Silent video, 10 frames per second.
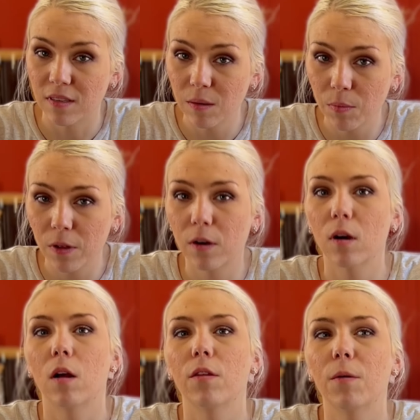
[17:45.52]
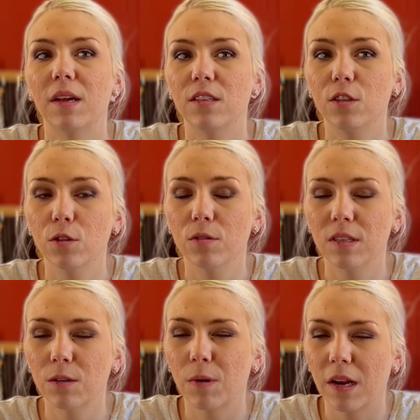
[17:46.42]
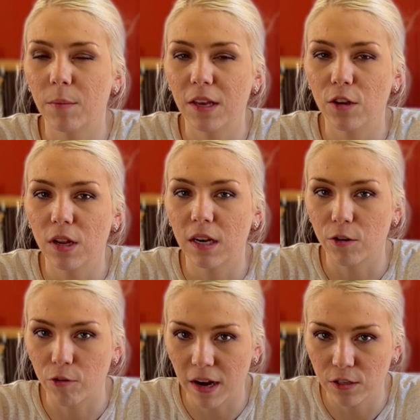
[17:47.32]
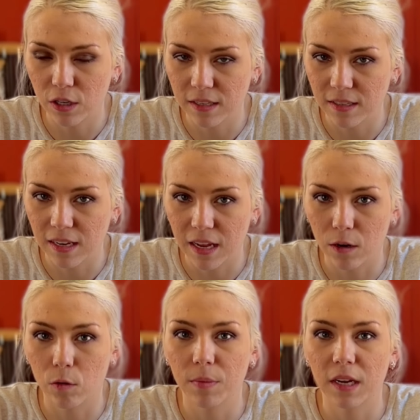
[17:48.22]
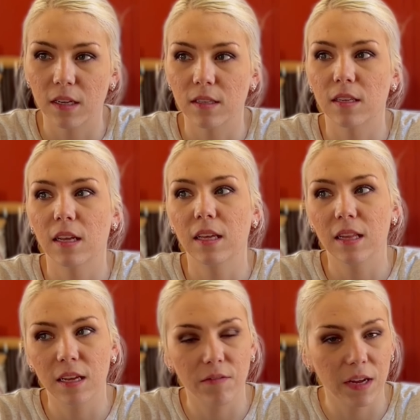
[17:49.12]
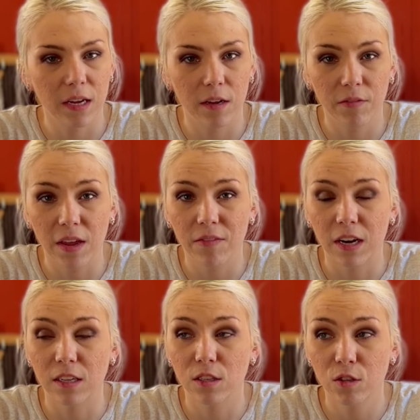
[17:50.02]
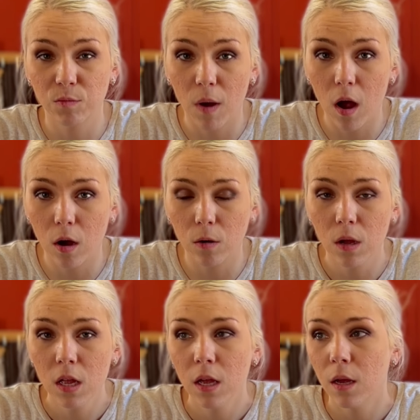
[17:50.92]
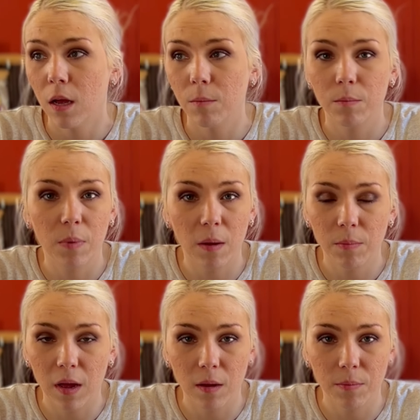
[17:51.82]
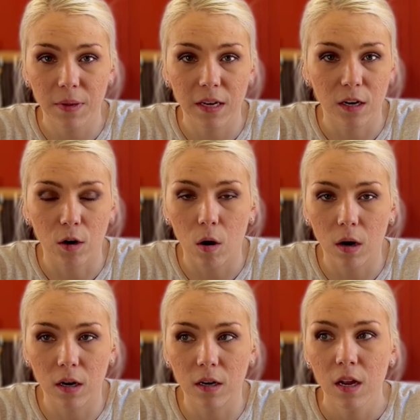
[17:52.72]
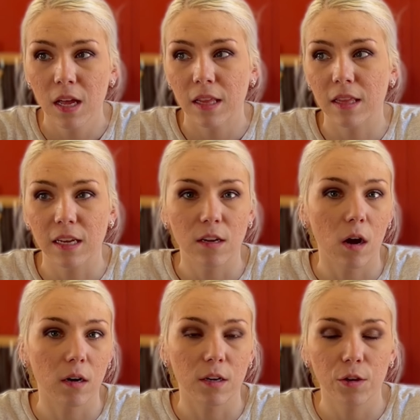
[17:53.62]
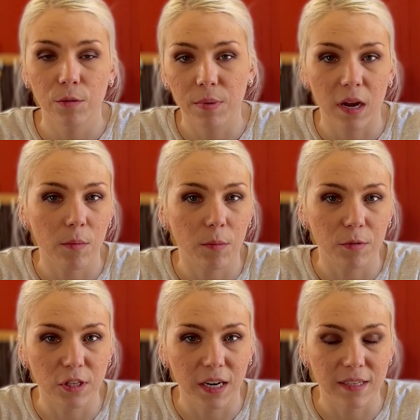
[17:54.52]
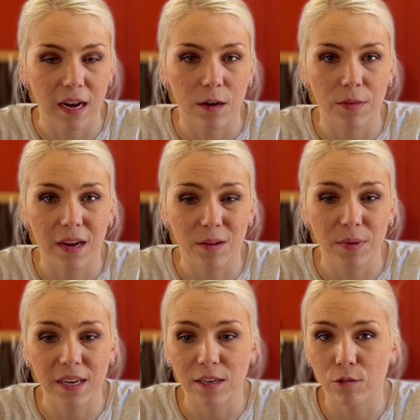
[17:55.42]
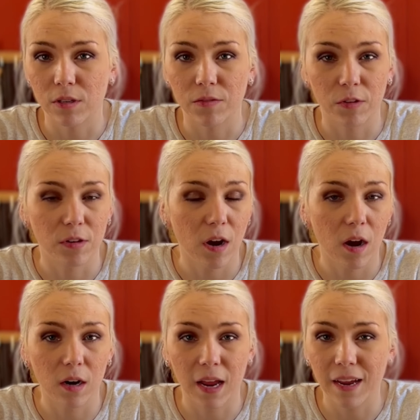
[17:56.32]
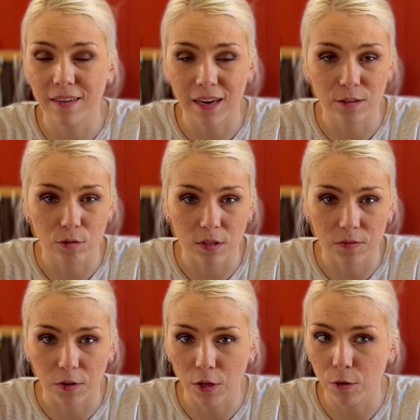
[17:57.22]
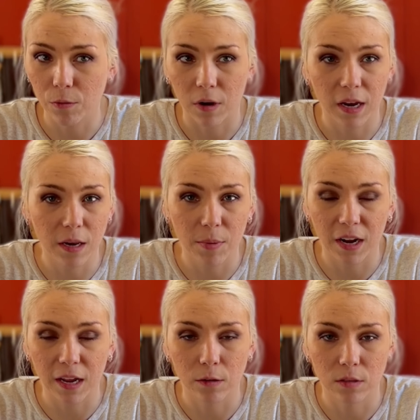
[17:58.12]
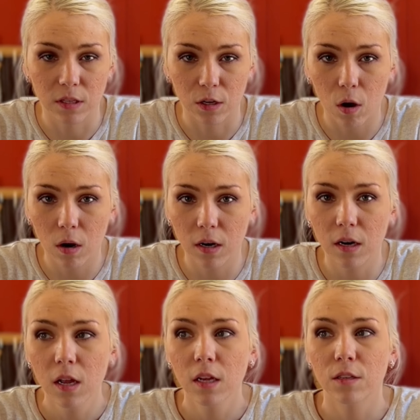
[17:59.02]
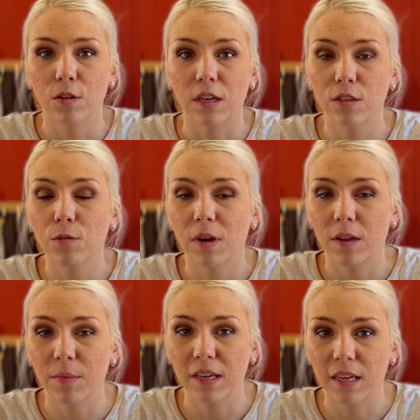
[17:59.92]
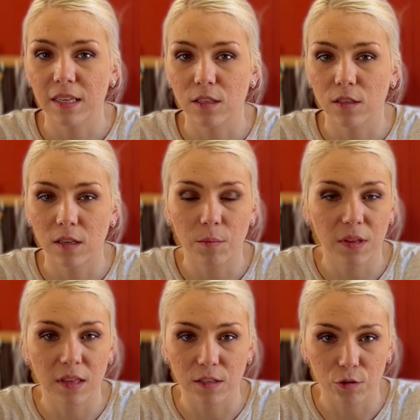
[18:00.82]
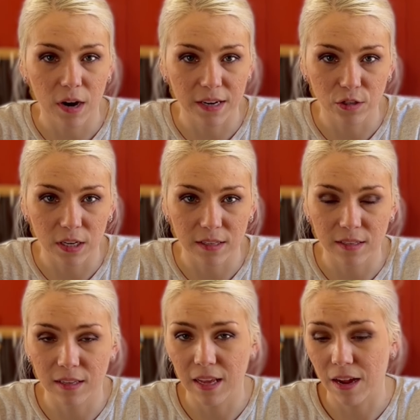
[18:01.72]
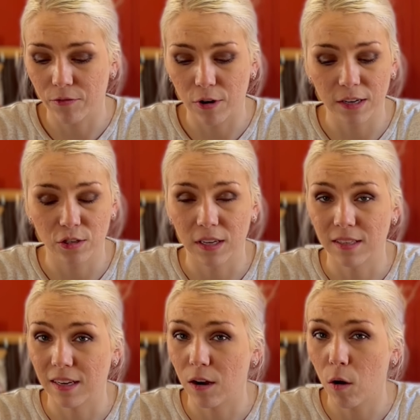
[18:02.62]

simpler, although I do still recommend you get a crash-tested kennel, because in the event of even a small bump up in a car, the dog could become a projectile. That could be dangerous for the dog and dangerous for you or anybody else in the car. So I do recommend getting something that's crash tested. They have crash tested